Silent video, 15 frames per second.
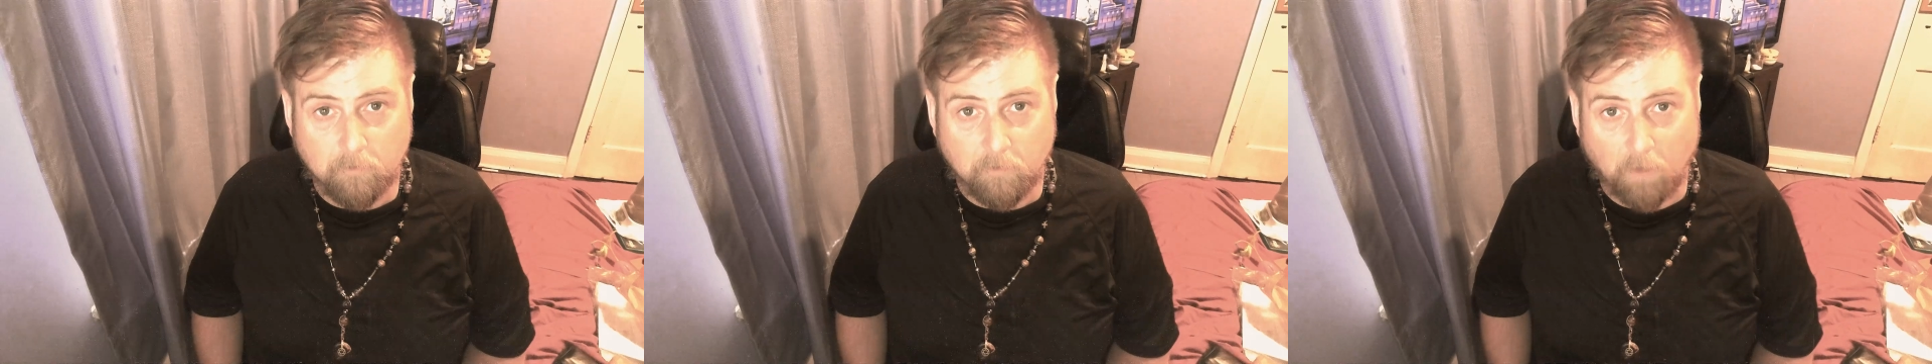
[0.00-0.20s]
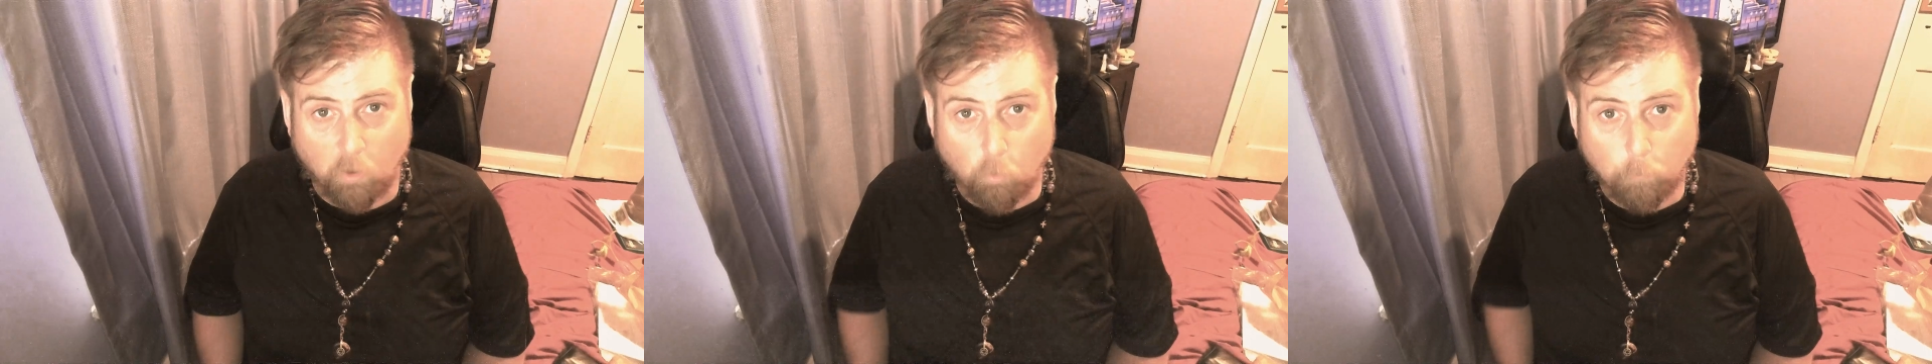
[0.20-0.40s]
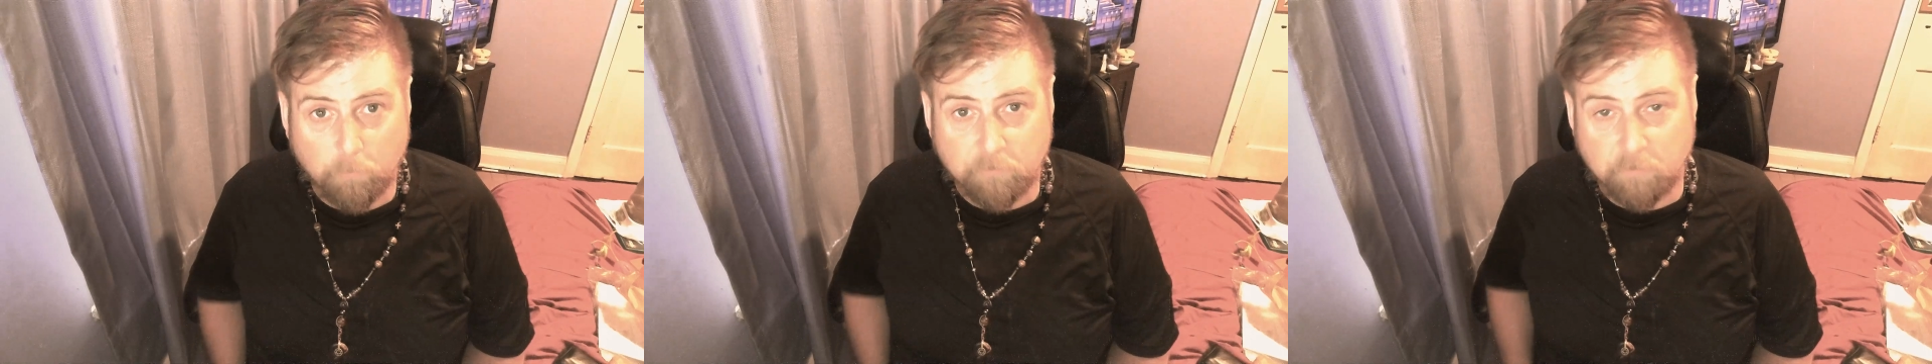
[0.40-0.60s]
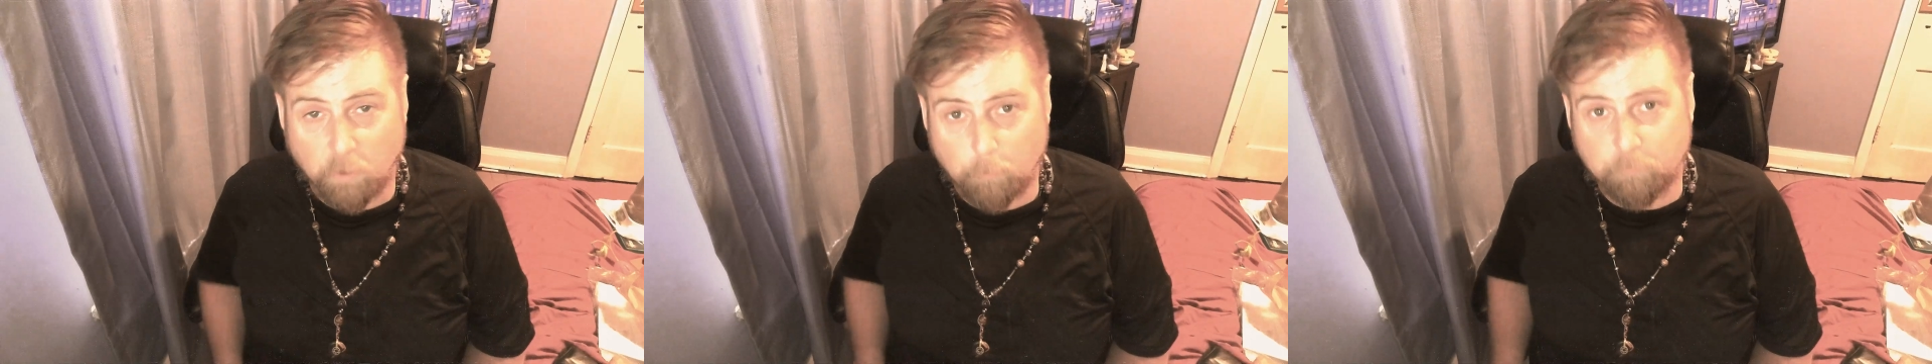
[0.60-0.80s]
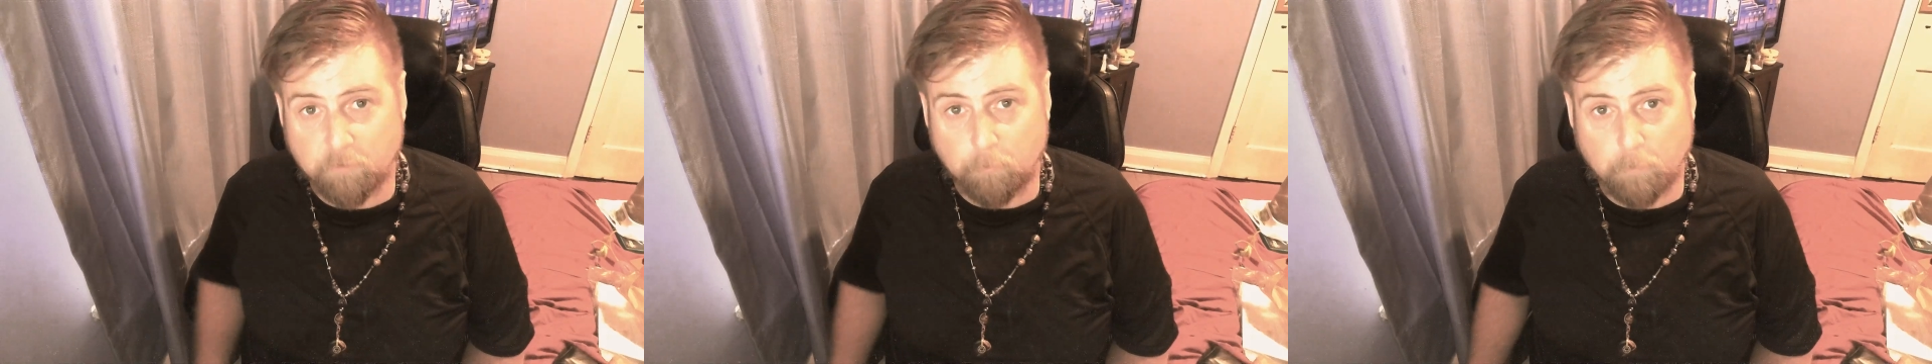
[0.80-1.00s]
I hope this
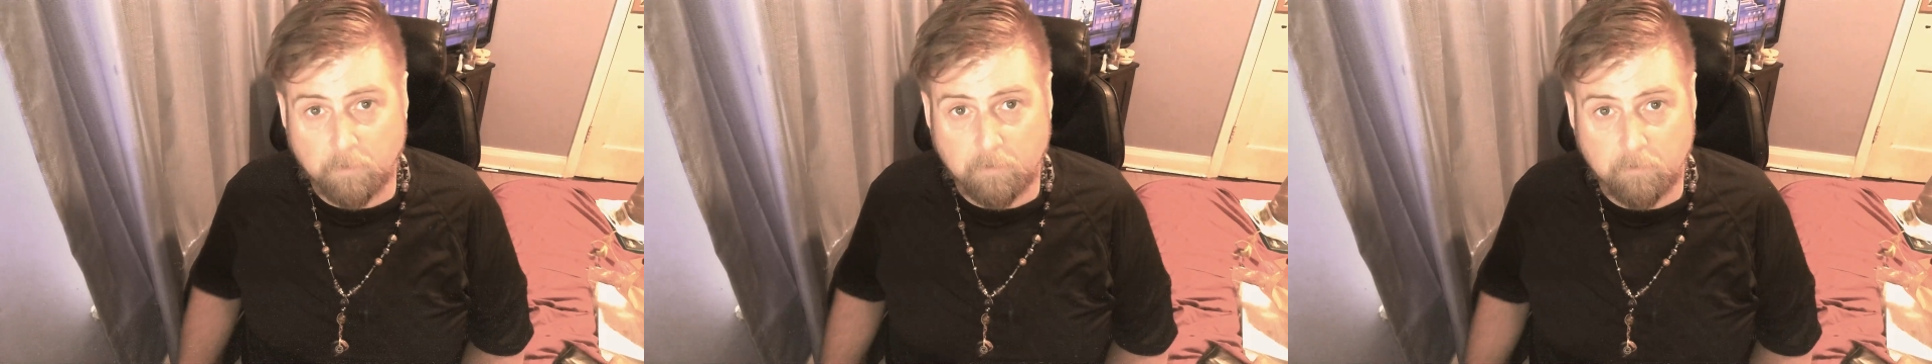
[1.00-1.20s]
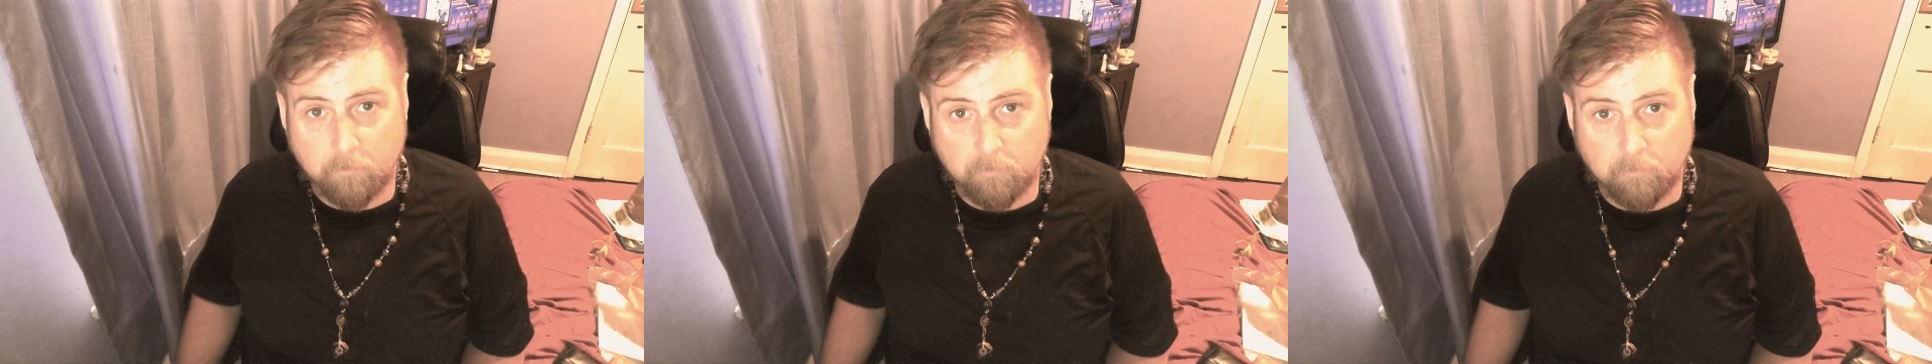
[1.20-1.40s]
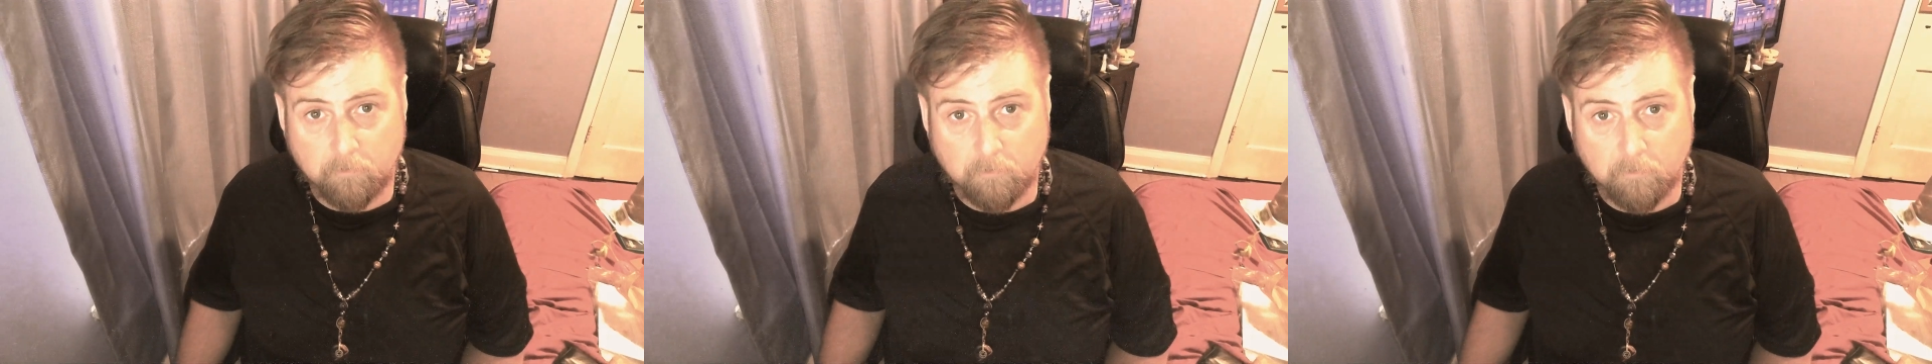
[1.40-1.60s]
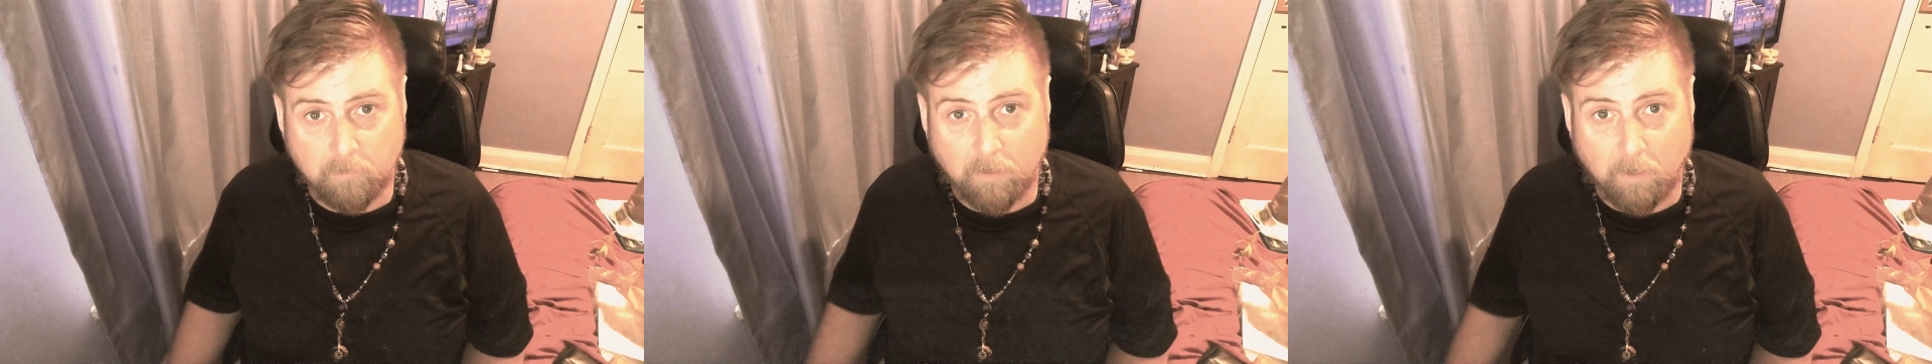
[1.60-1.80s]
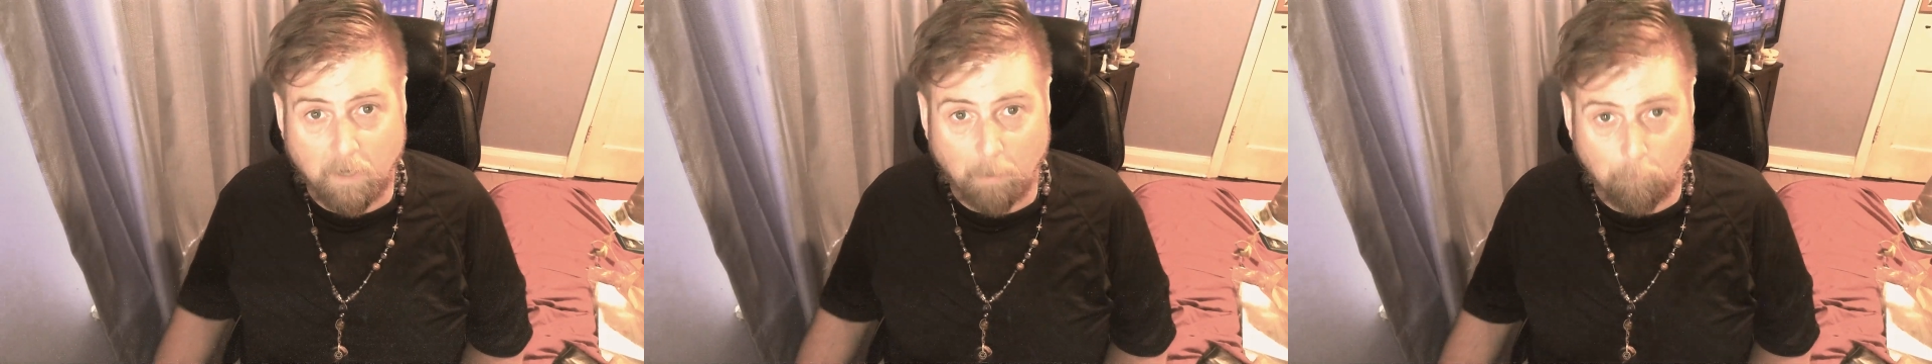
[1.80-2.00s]
helps somebody.
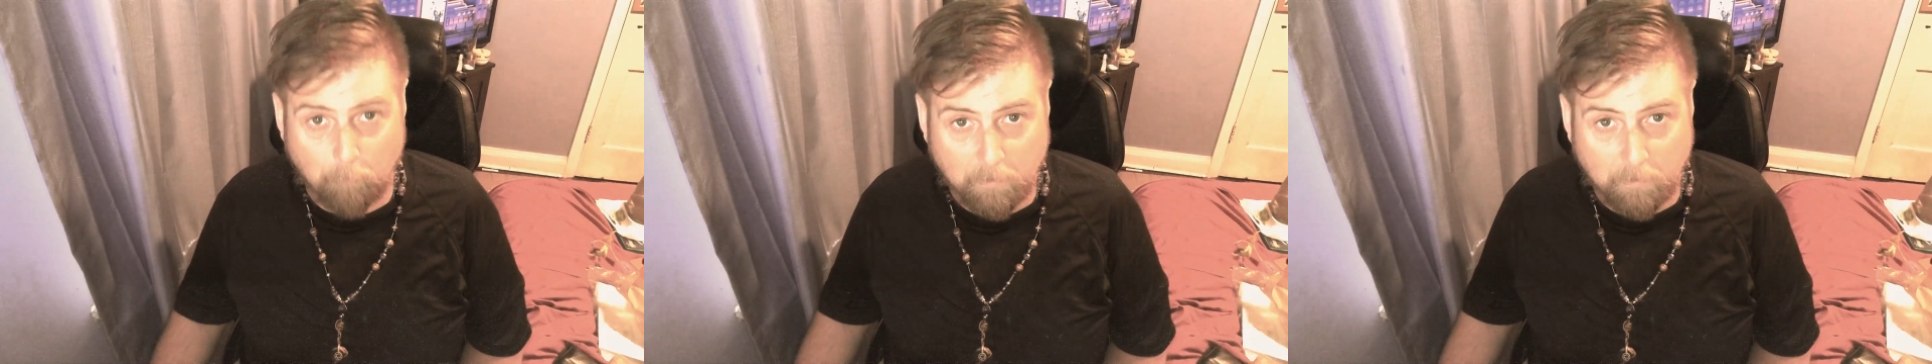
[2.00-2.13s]
I'm